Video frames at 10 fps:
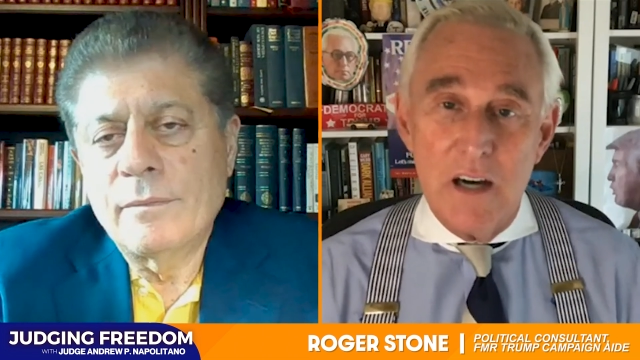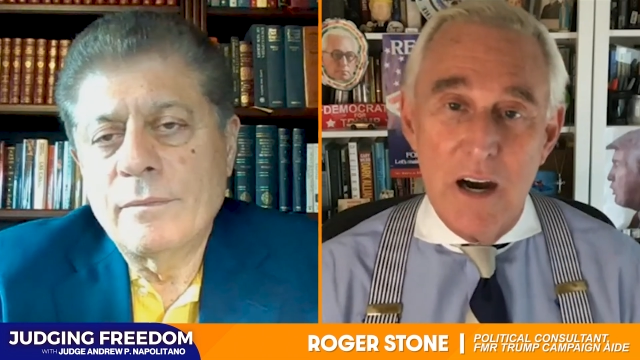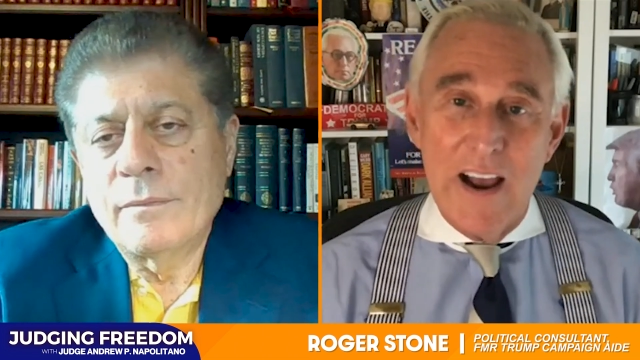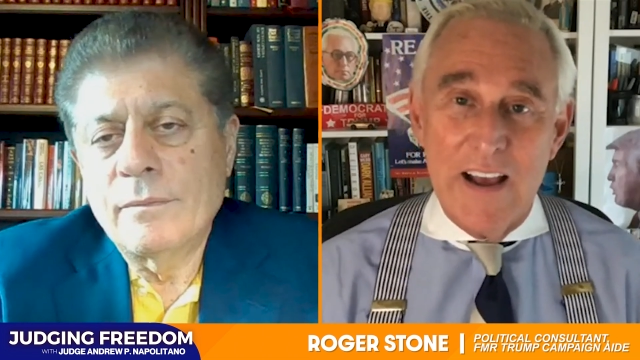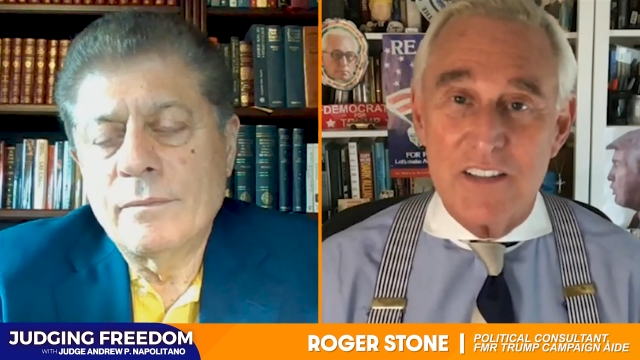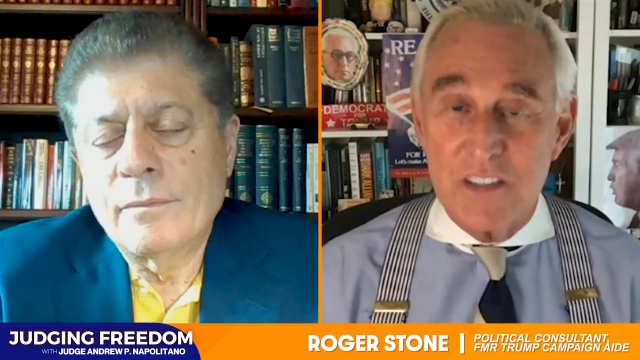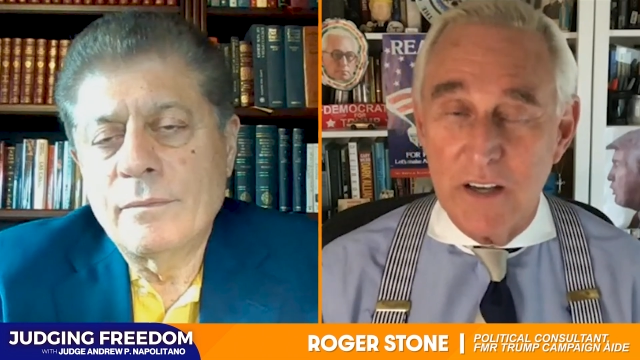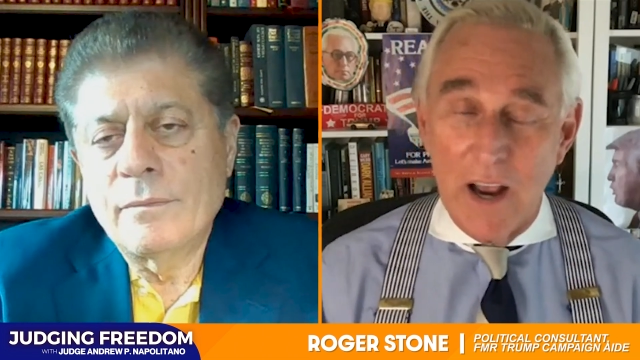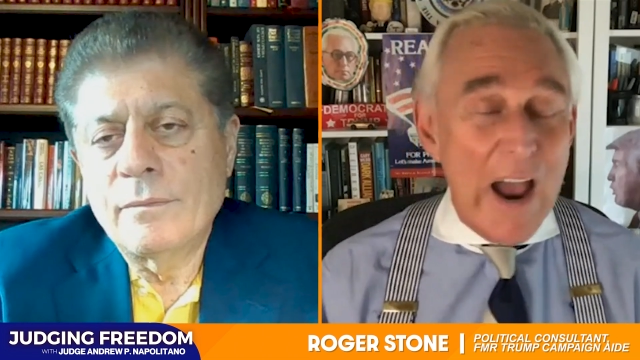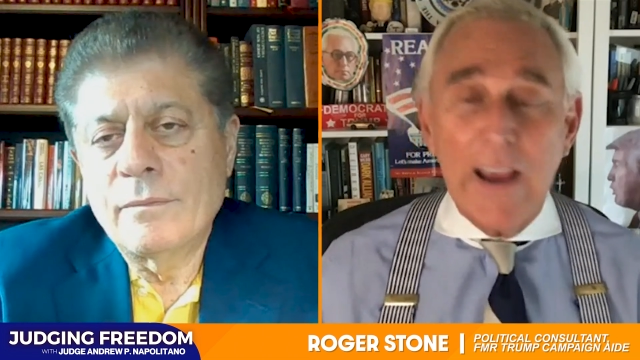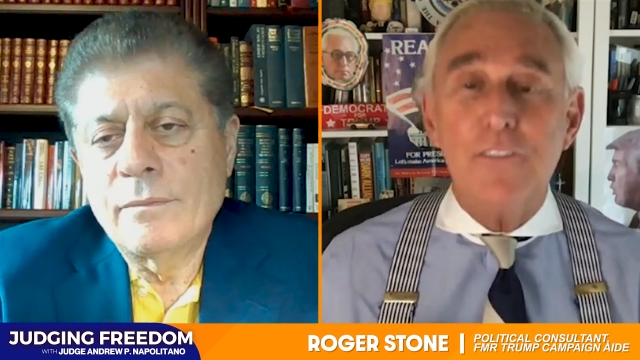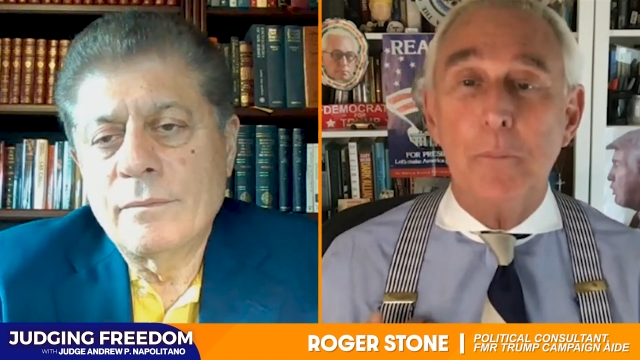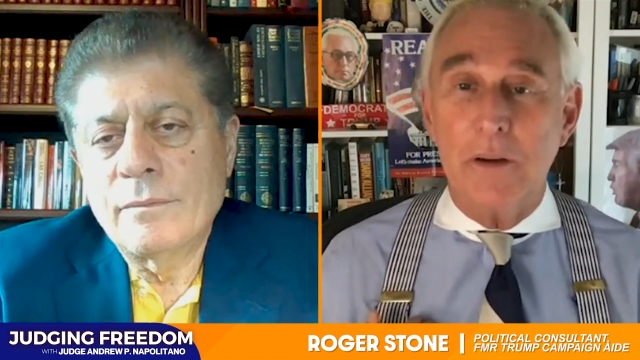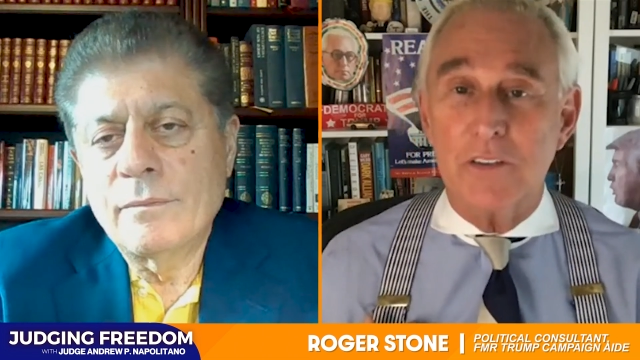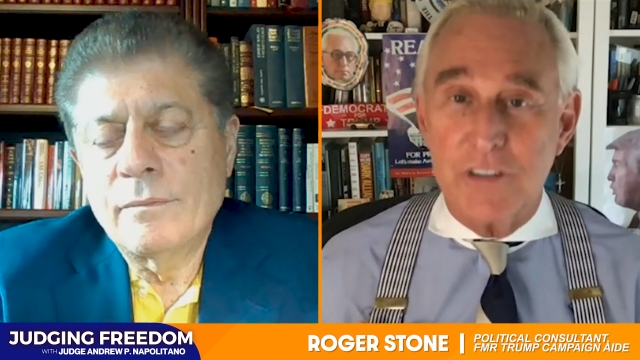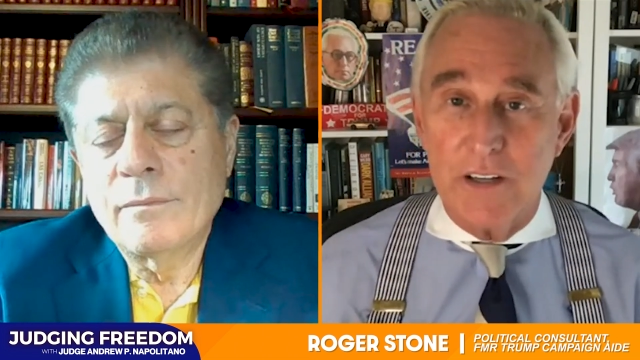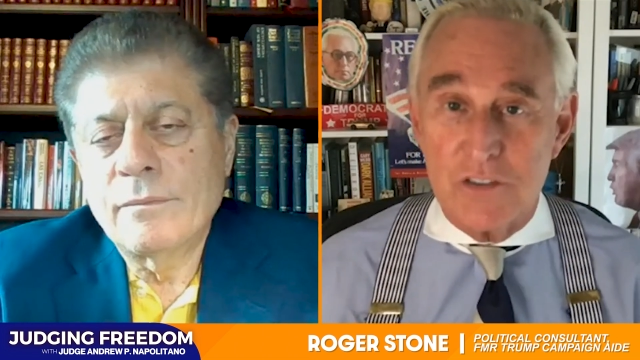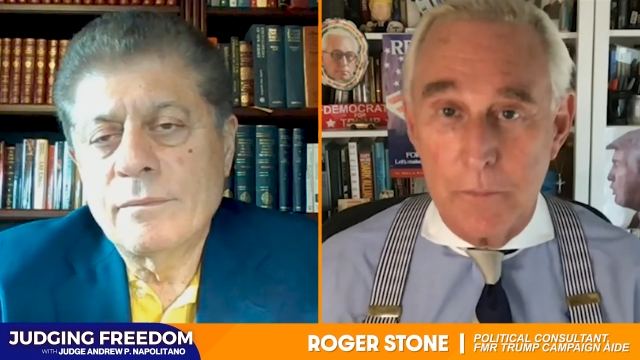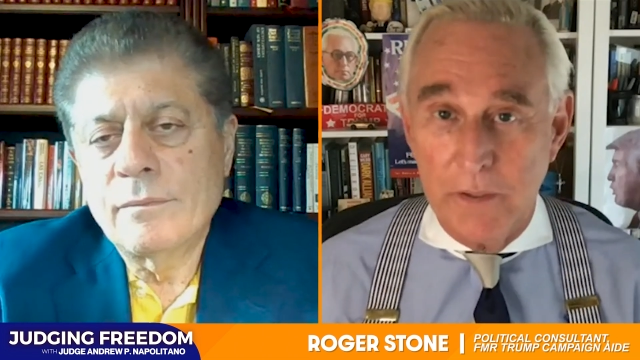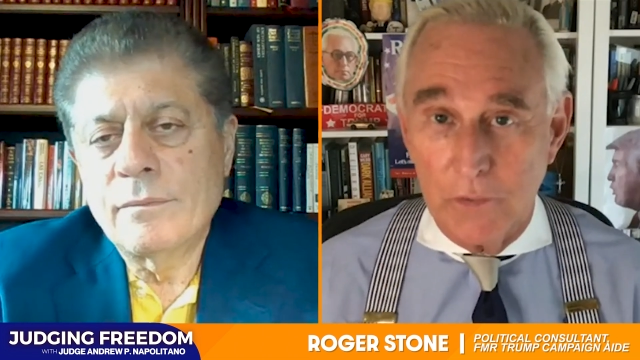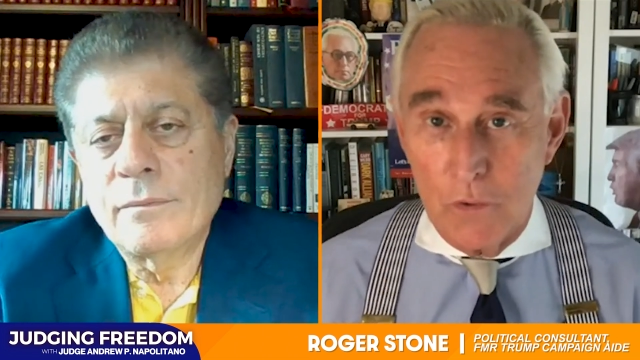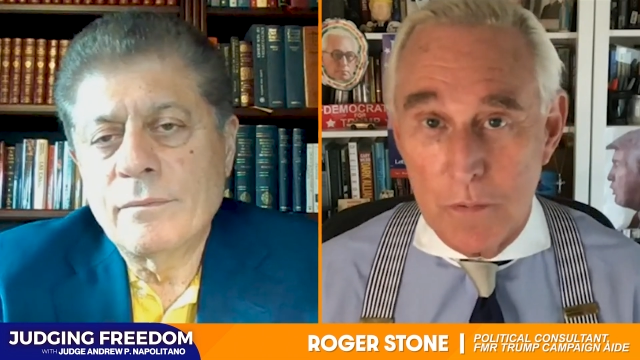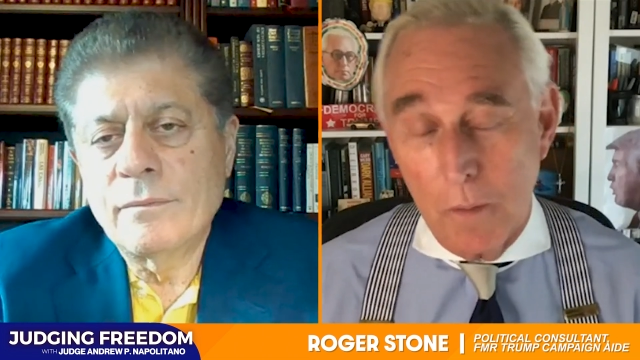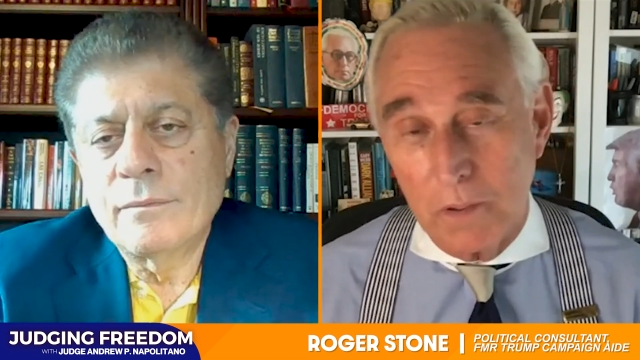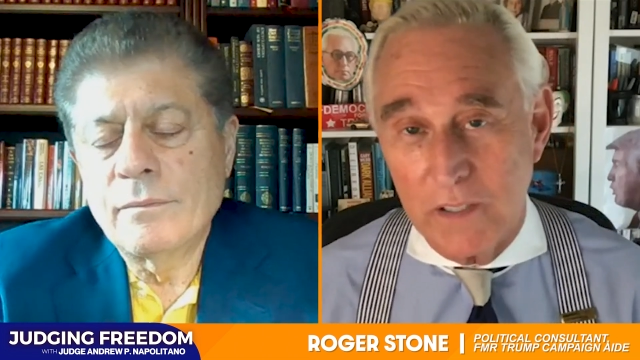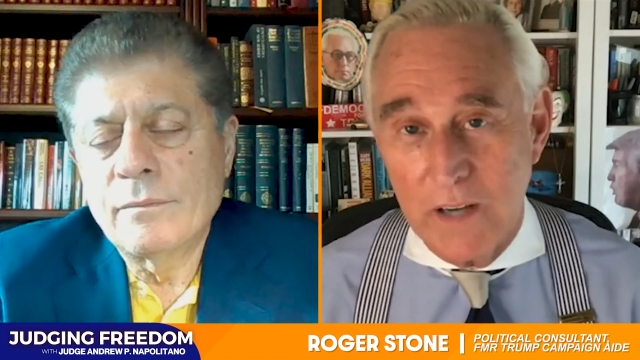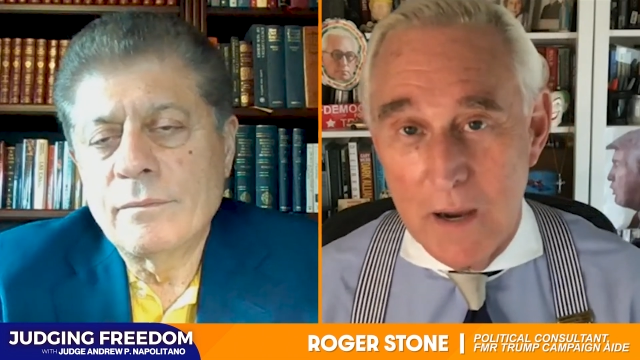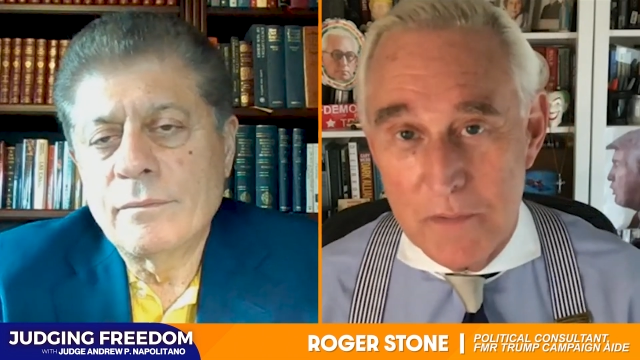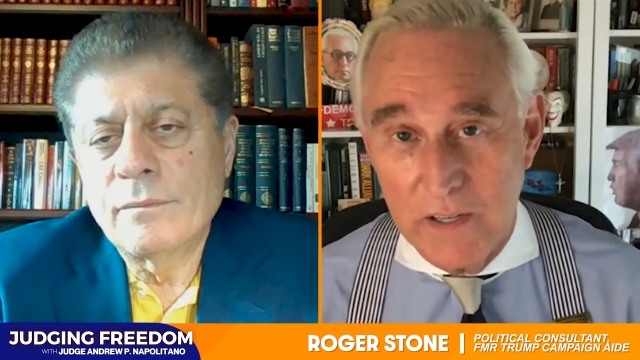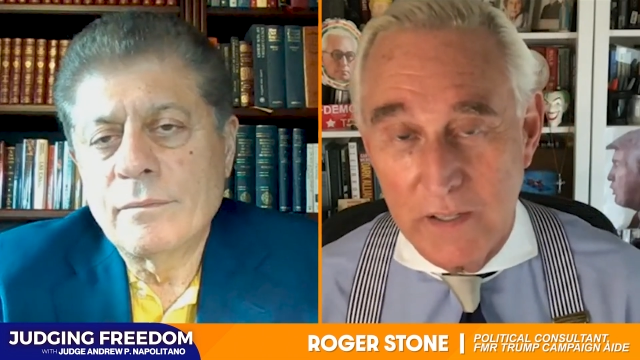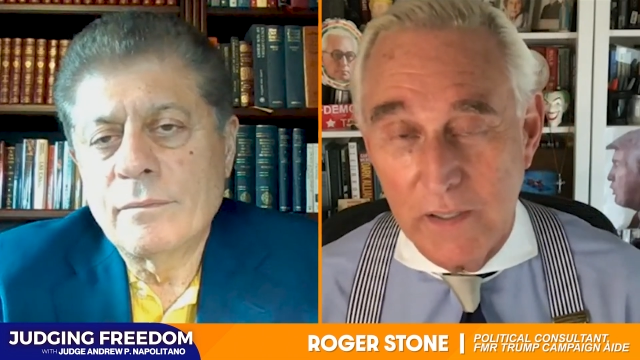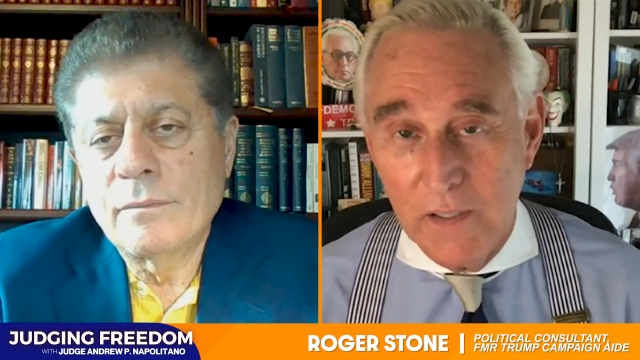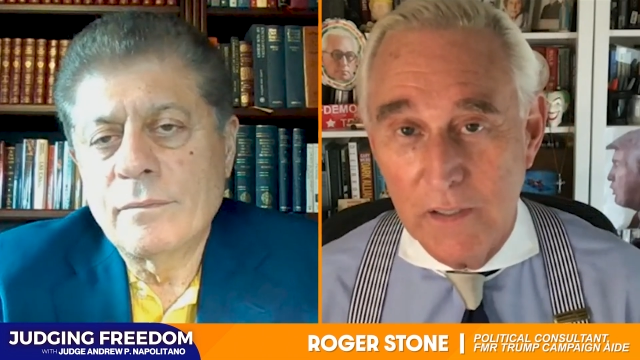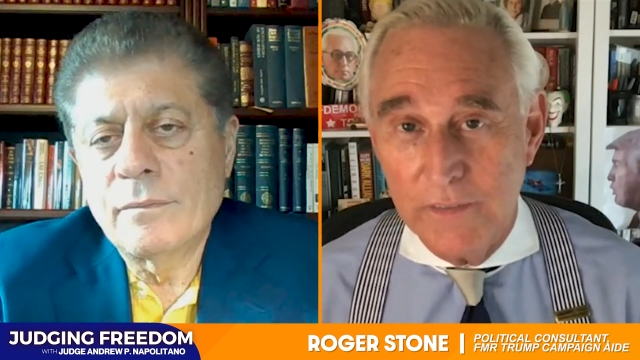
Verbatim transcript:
Speaker 1: uh, has. I have a better chance of being the Republican nominee